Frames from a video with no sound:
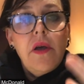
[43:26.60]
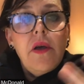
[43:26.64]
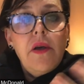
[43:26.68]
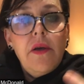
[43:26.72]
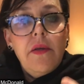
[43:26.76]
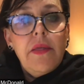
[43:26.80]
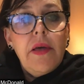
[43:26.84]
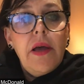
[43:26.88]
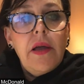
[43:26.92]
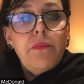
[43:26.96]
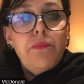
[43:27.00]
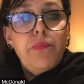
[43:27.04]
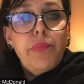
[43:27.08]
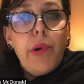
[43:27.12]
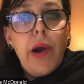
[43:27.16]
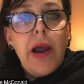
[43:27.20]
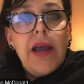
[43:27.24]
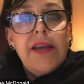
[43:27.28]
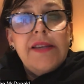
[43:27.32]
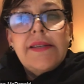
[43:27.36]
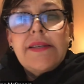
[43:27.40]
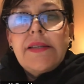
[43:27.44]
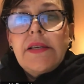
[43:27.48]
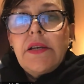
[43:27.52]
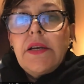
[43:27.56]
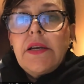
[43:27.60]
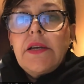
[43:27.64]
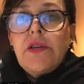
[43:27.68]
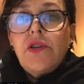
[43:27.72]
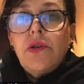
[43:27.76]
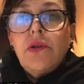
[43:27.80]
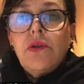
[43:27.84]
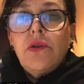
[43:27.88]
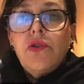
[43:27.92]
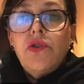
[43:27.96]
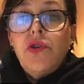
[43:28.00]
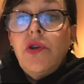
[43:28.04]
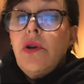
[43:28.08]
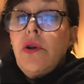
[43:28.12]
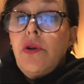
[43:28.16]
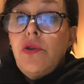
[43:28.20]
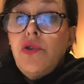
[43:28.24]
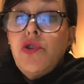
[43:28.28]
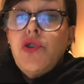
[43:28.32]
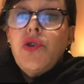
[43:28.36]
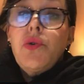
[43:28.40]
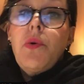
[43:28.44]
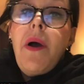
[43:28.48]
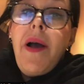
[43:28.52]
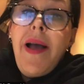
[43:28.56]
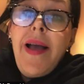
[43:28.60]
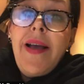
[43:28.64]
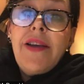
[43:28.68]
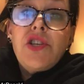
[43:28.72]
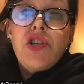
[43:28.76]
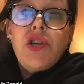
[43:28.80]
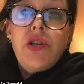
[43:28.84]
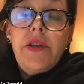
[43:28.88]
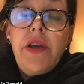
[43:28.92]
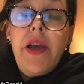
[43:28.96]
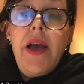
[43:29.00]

that brace? And, do I actually